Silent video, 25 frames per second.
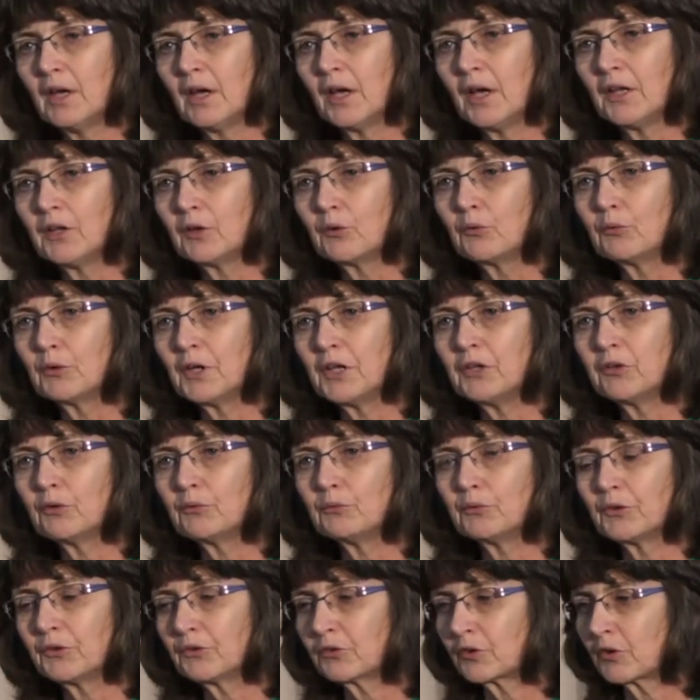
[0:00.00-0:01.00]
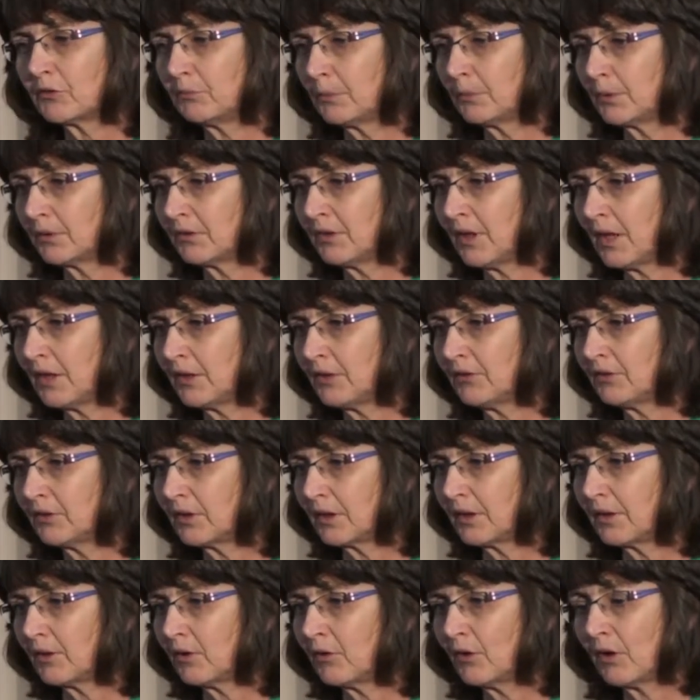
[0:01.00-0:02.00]
and a greater risk of
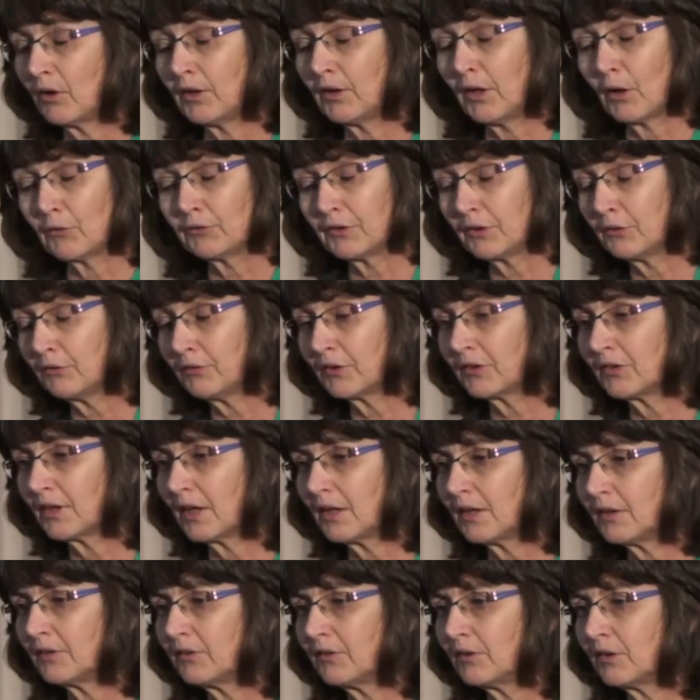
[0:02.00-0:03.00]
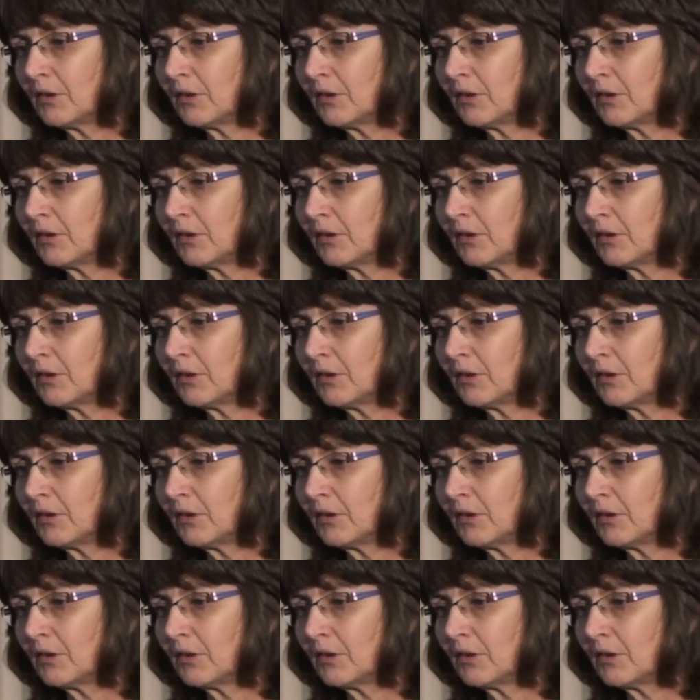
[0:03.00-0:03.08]
mortality, uh, of infertility,